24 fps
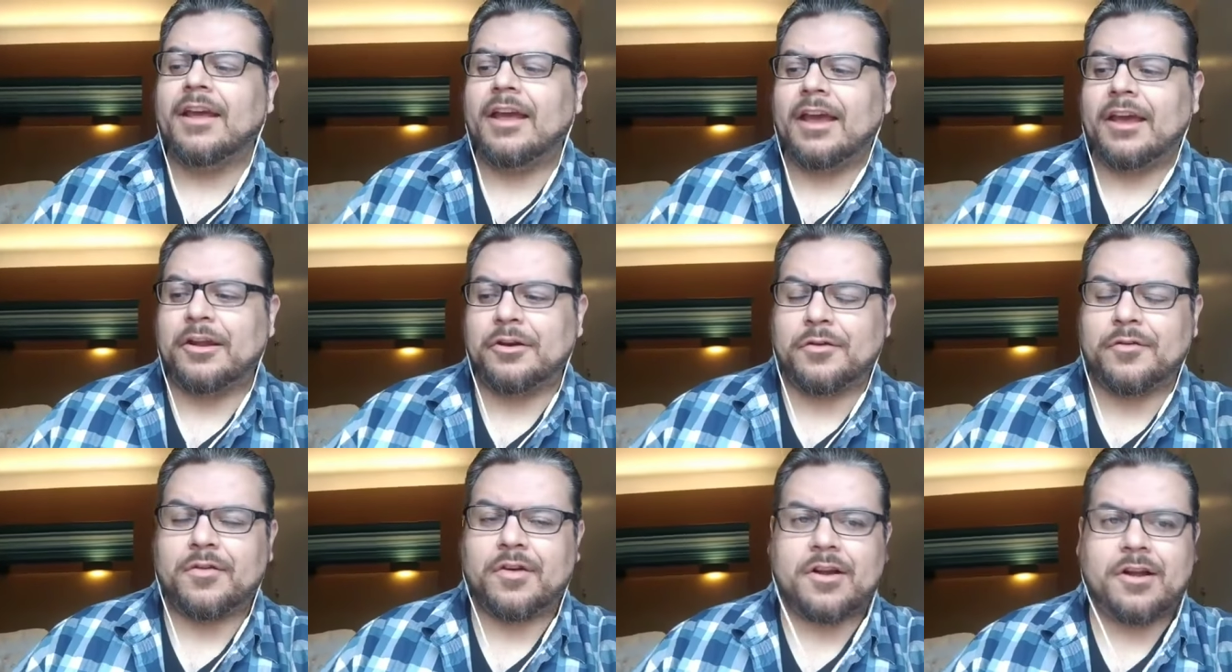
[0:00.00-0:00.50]

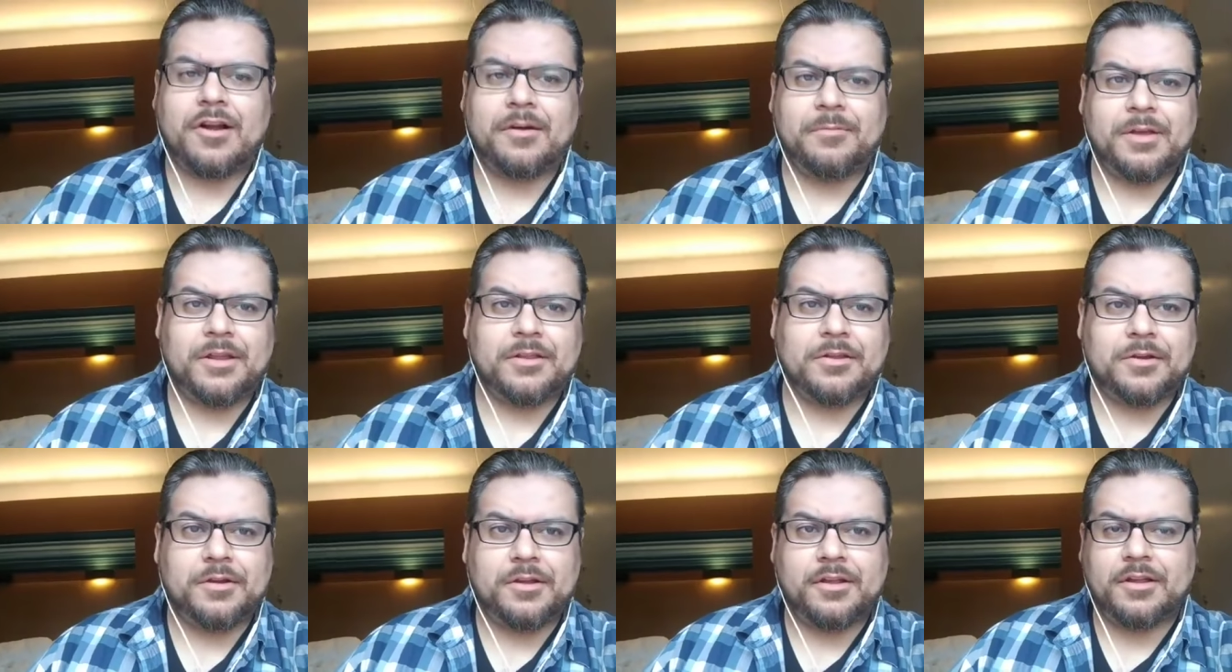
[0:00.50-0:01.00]
and
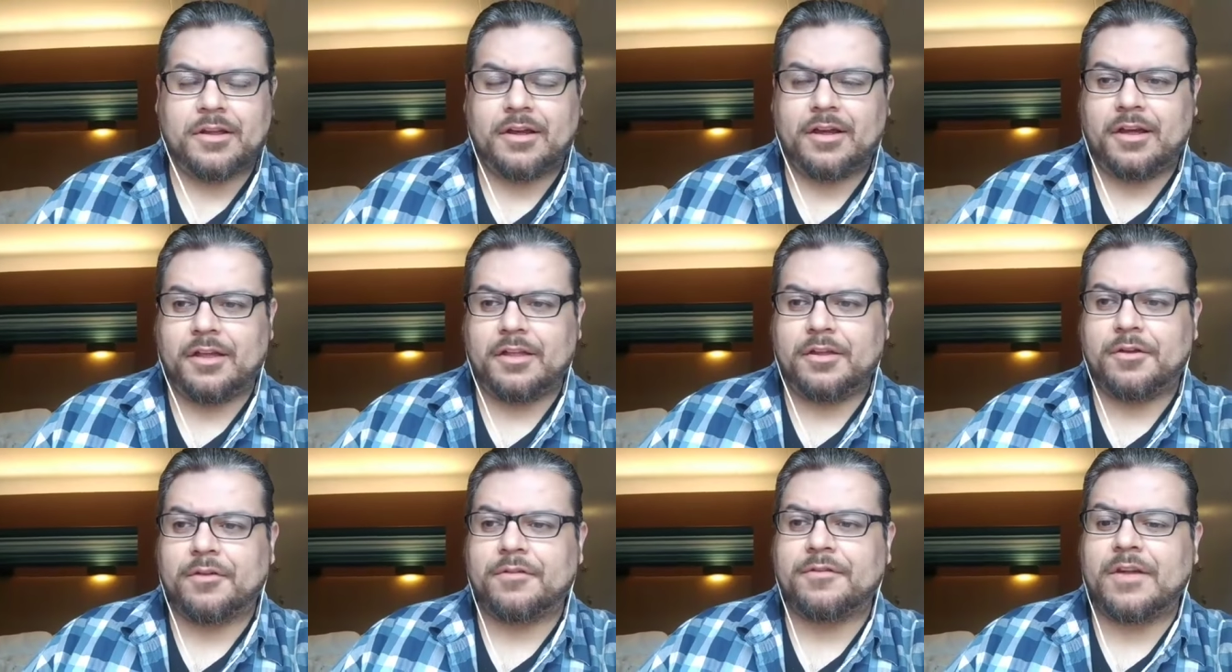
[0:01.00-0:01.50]
overcoming the,
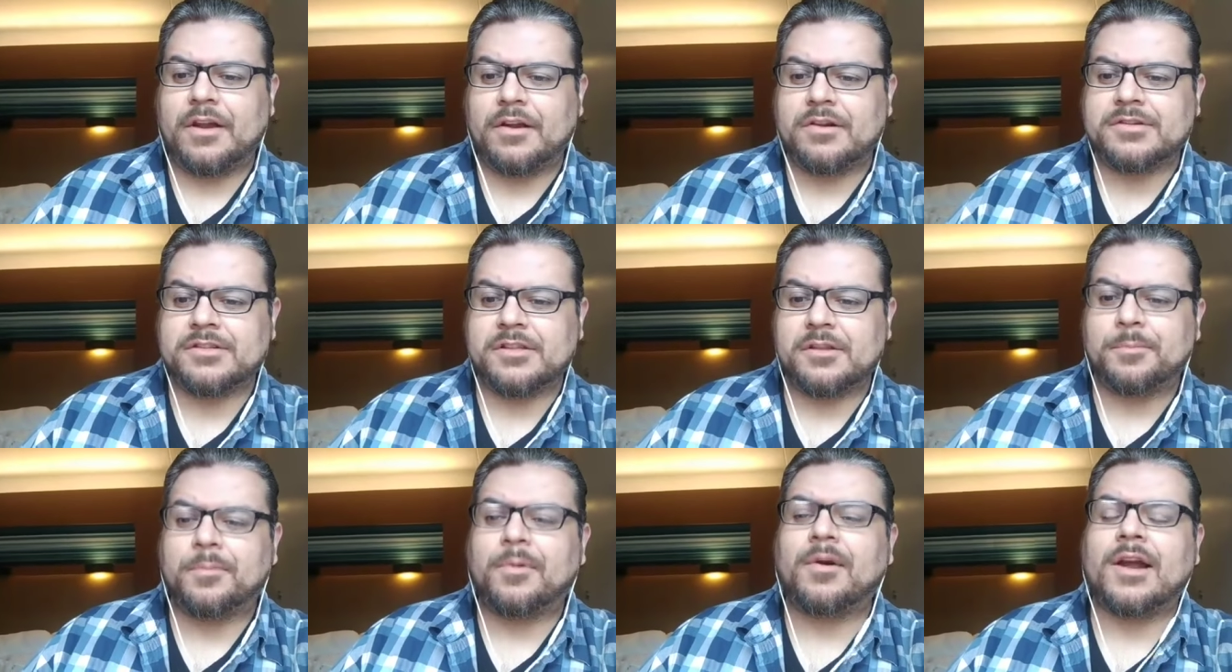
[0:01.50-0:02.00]
uh, your fears
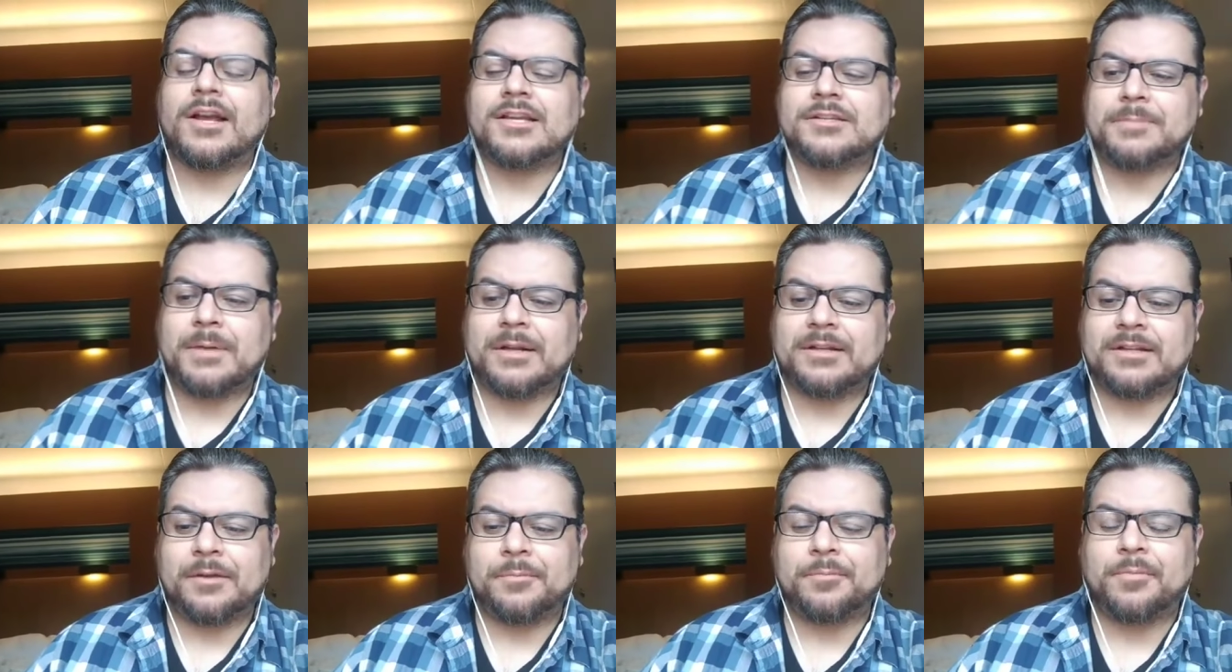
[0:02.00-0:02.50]
in the
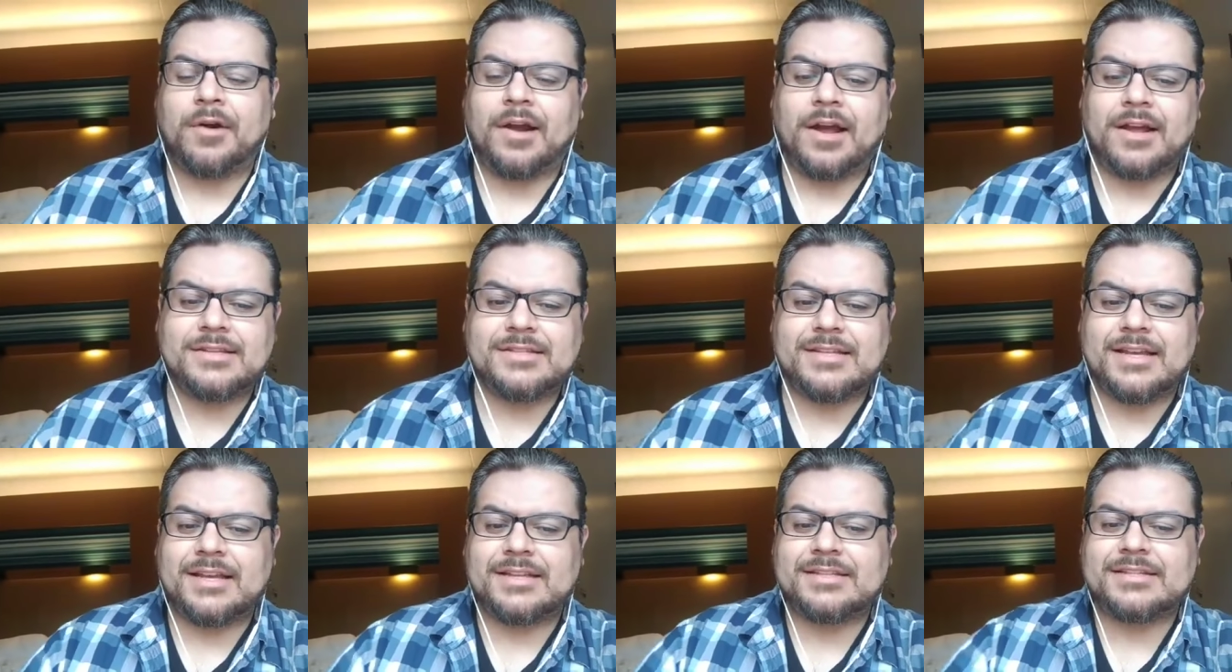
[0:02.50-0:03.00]
prospecting
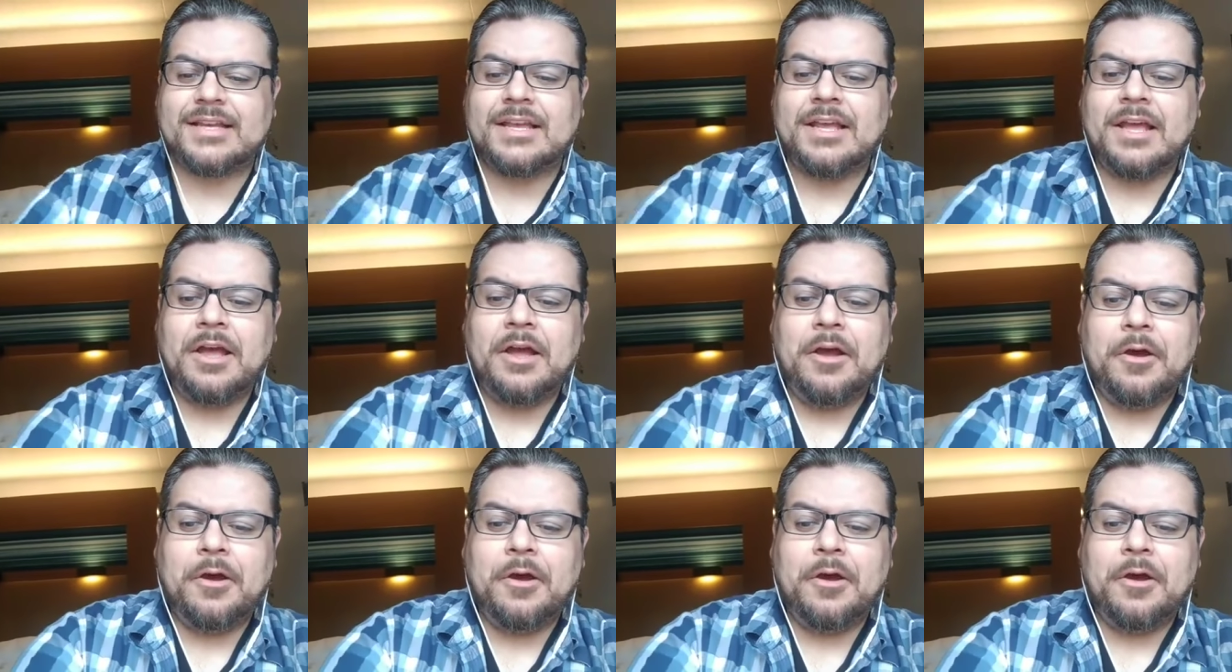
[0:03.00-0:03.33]
process.